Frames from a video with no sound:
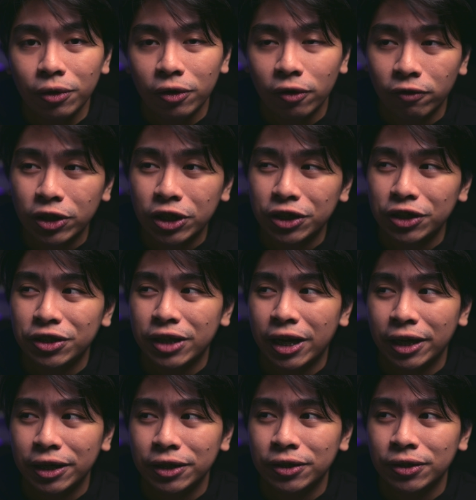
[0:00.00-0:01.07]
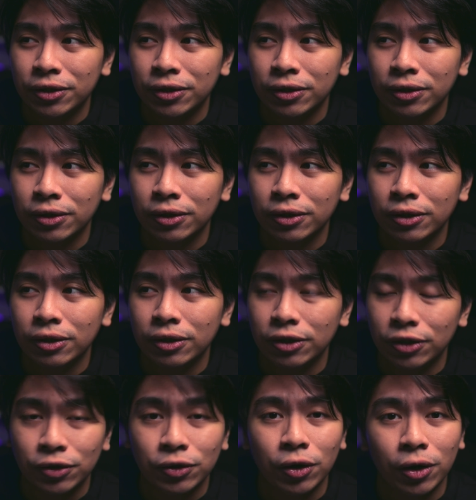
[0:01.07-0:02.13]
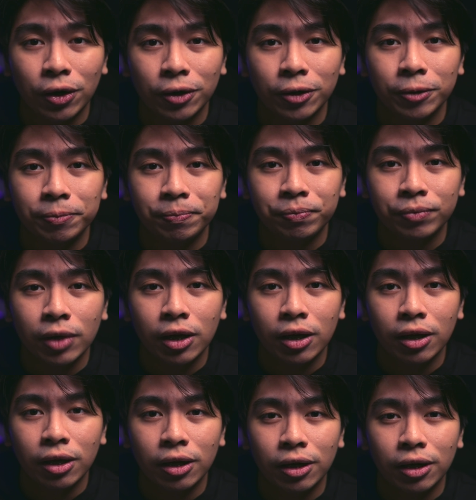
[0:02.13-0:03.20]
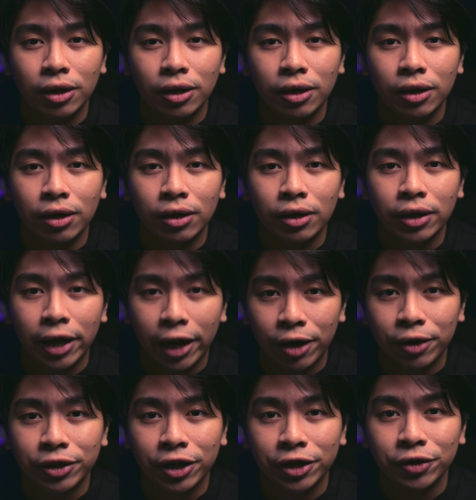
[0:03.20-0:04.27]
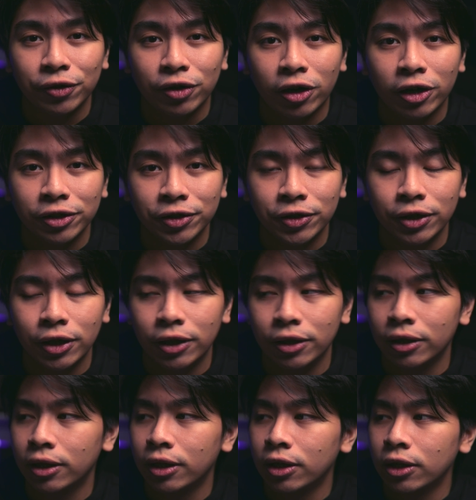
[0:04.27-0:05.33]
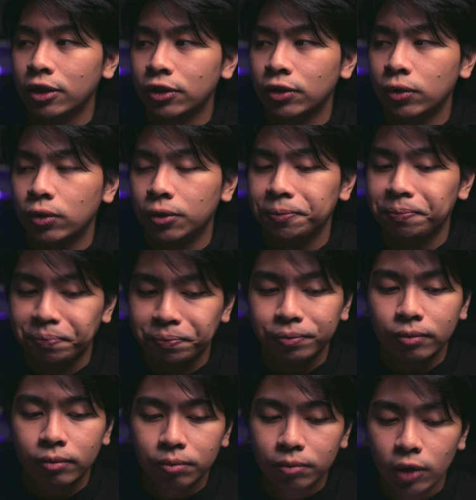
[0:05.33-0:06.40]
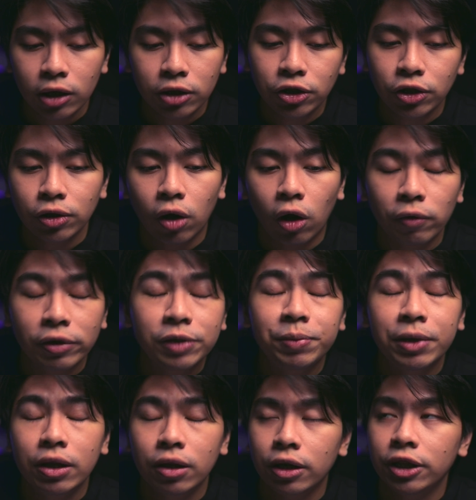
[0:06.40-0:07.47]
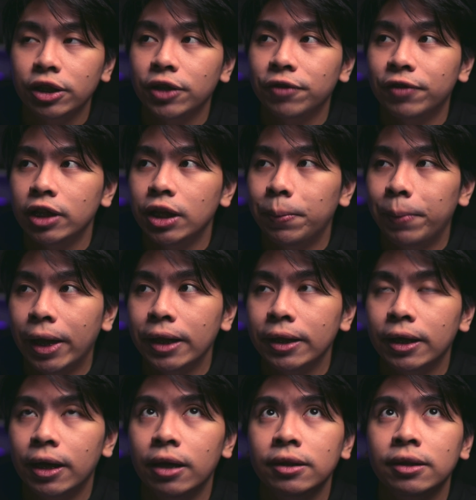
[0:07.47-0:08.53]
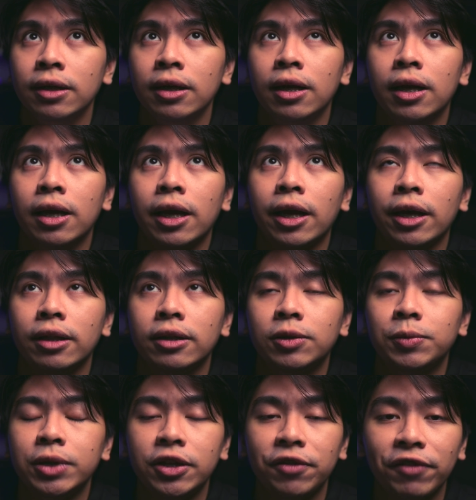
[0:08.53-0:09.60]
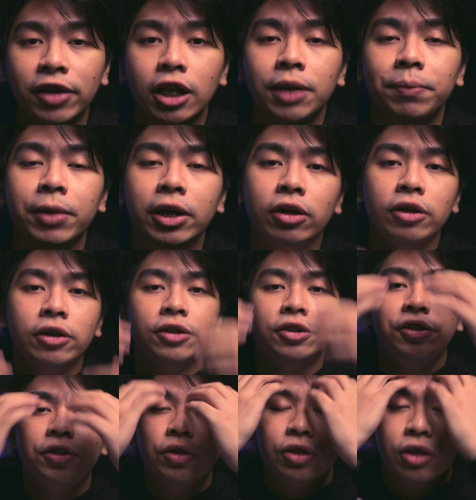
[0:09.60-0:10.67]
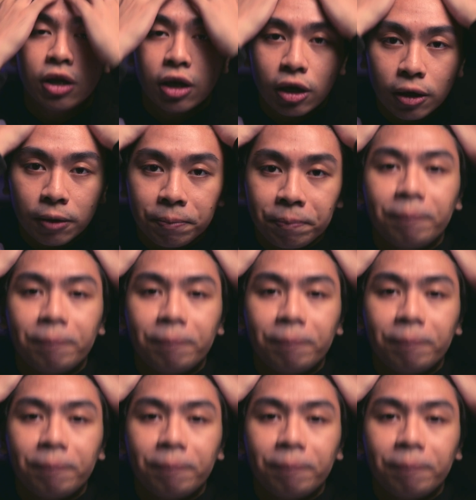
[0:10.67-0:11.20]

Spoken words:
visual design is a strong area in your arsenal. So you should always be learning the fundamentals, and specifically because you're a